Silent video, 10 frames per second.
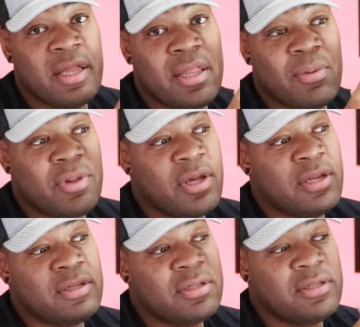they will
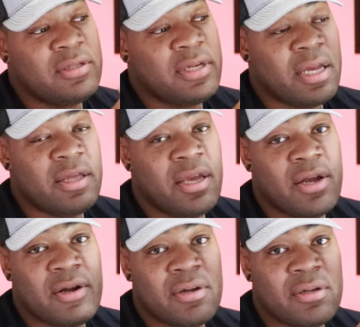then take the
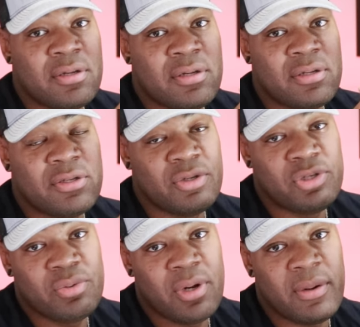gear,
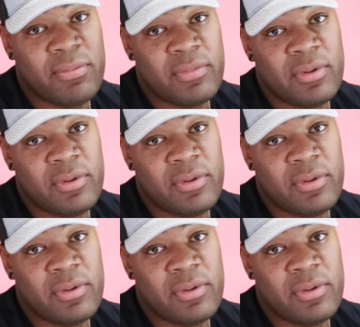suit you up,